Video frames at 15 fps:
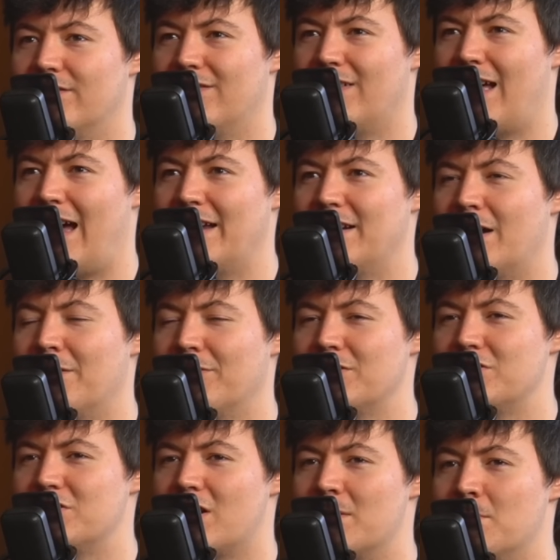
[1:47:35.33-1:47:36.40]
I don't think
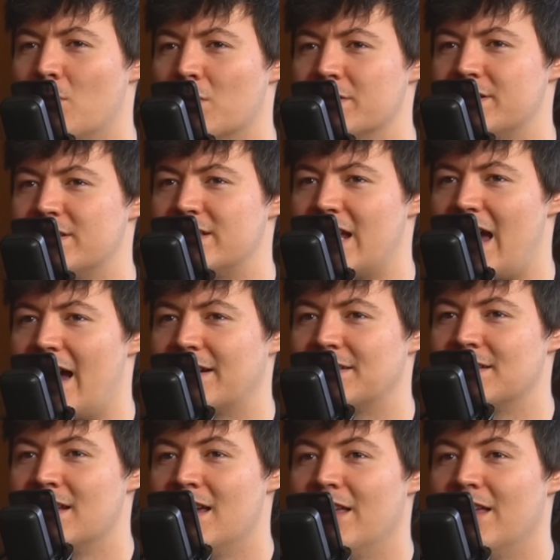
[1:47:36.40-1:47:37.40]
she's gotten more stacked.